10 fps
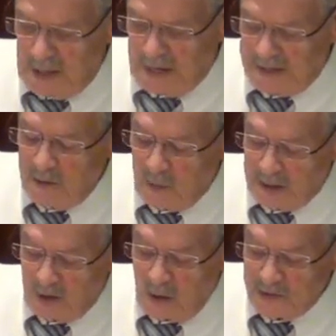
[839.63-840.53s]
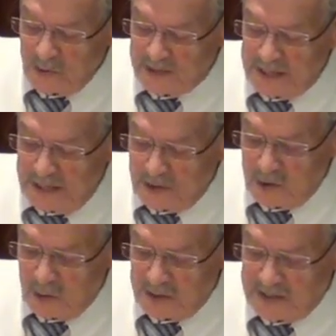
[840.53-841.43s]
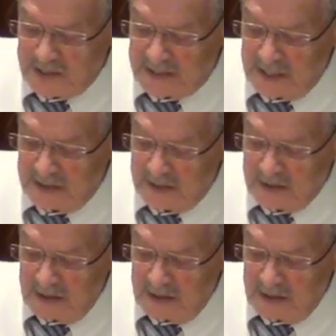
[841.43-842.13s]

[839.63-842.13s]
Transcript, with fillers: I think what it's also saying to us is that